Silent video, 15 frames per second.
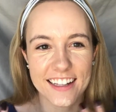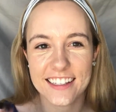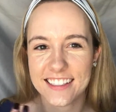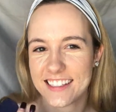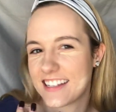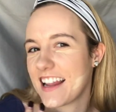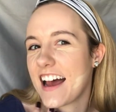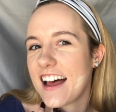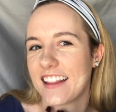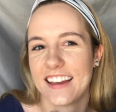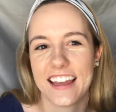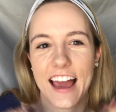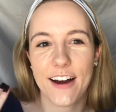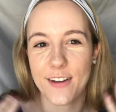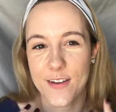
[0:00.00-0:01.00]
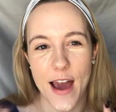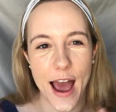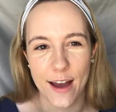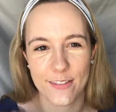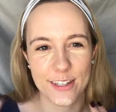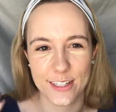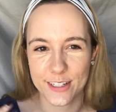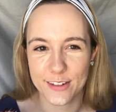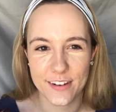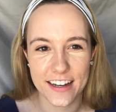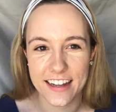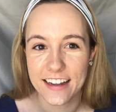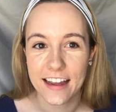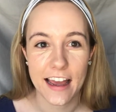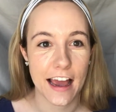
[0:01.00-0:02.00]
This is not like how you have to do
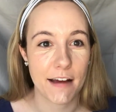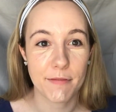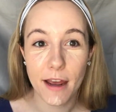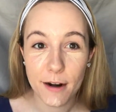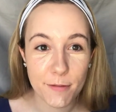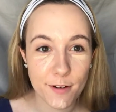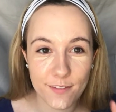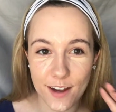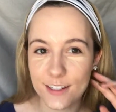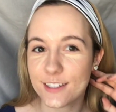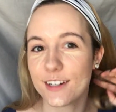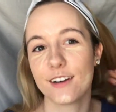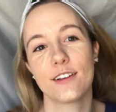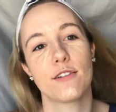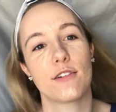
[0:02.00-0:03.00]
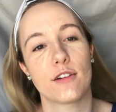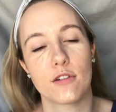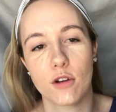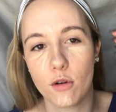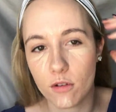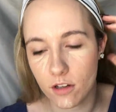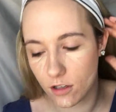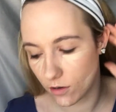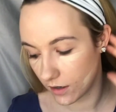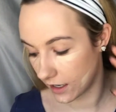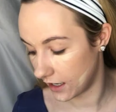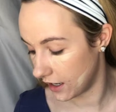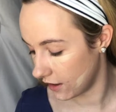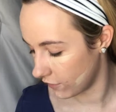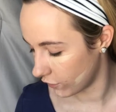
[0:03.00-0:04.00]
it. I'm not a professional. You can totally do it
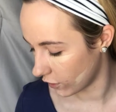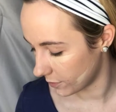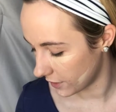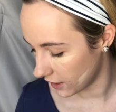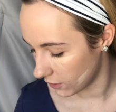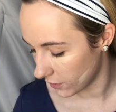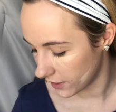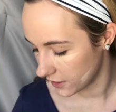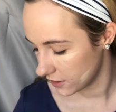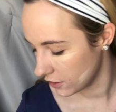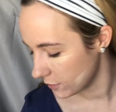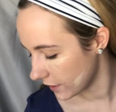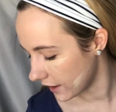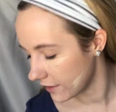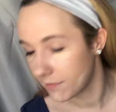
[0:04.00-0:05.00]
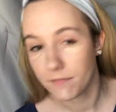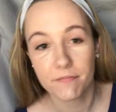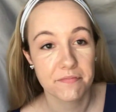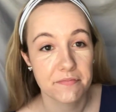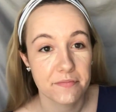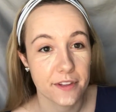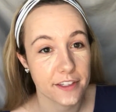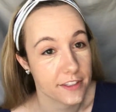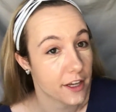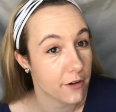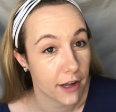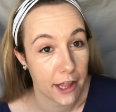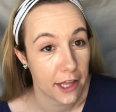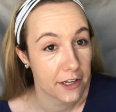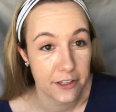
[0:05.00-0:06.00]
in any form that you want to, but this is
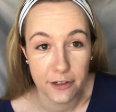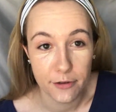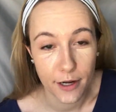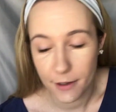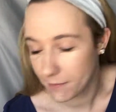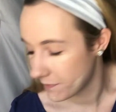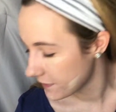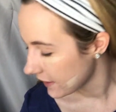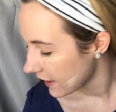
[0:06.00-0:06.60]
how I like to do it.